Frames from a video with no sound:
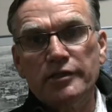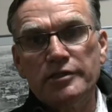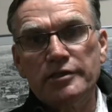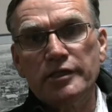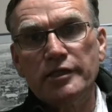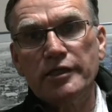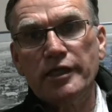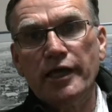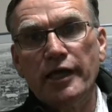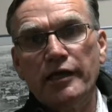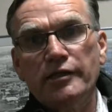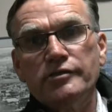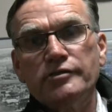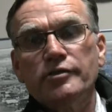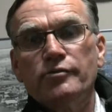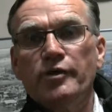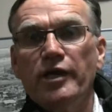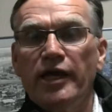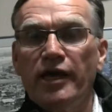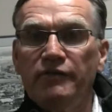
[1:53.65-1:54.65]
The city has.
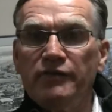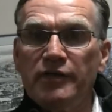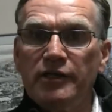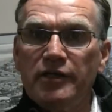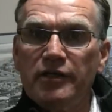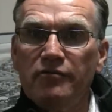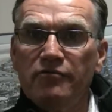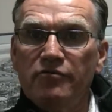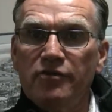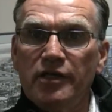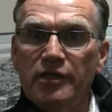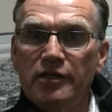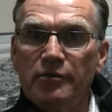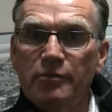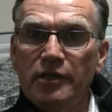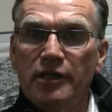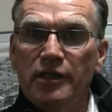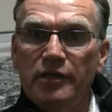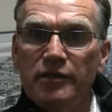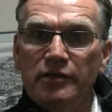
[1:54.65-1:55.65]
So we have to convene a
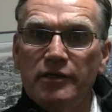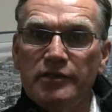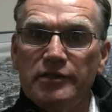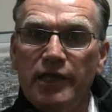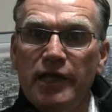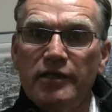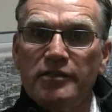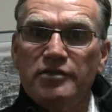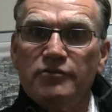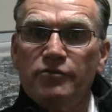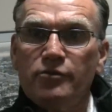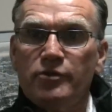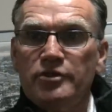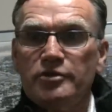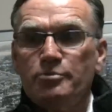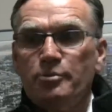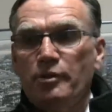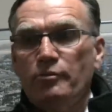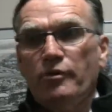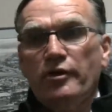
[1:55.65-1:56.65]
meeting of the task
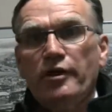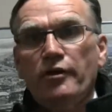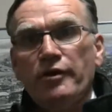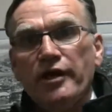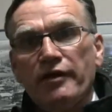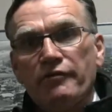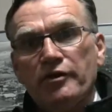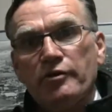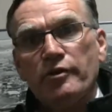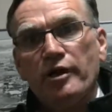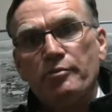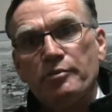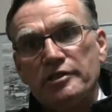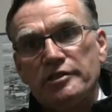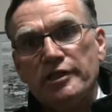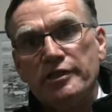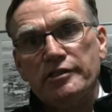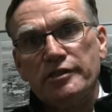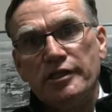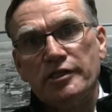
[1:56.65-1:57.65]
force. But without having
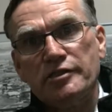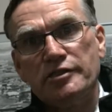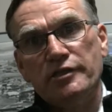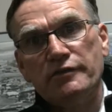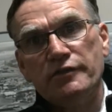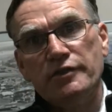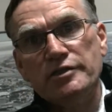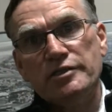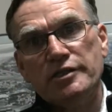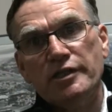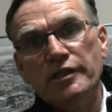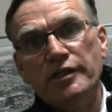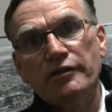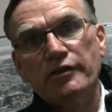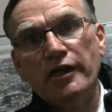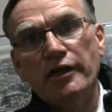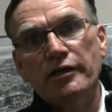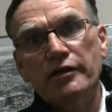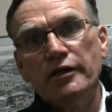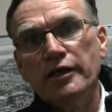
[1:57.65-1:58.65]
representation of the city
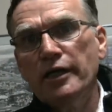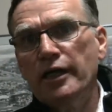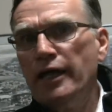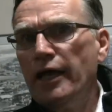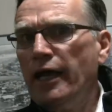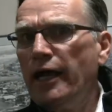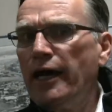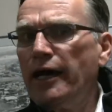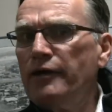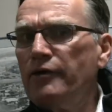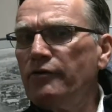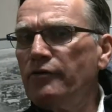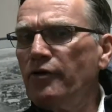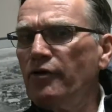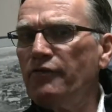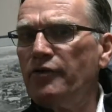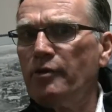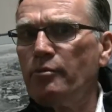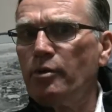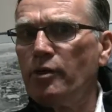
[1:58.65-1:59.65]
there, I don't know
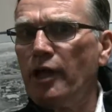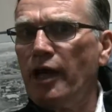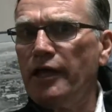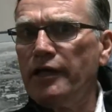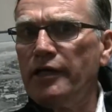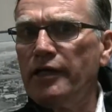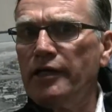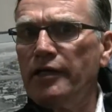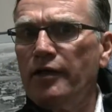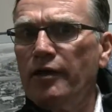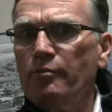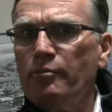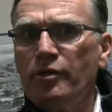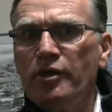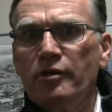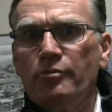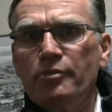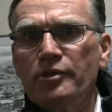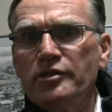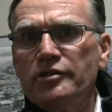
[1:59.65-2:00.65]
if they're blocking it on
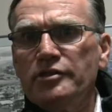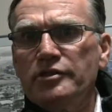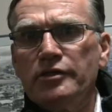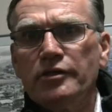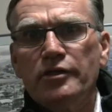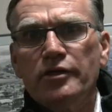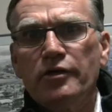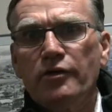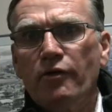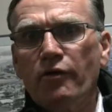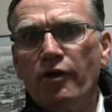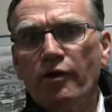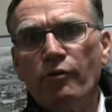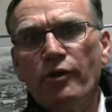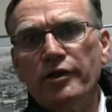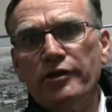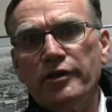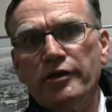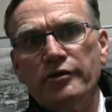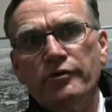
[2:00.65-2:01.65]
purpose or
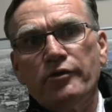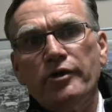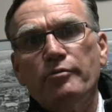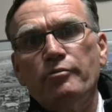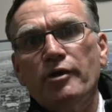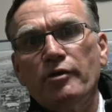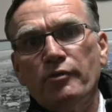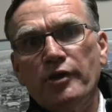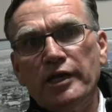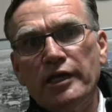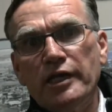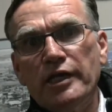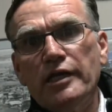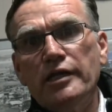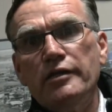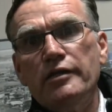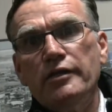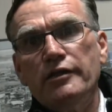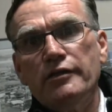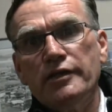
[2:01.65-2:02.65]
what they're doing. But we
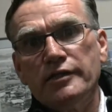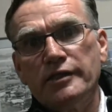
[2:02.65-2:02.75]
need the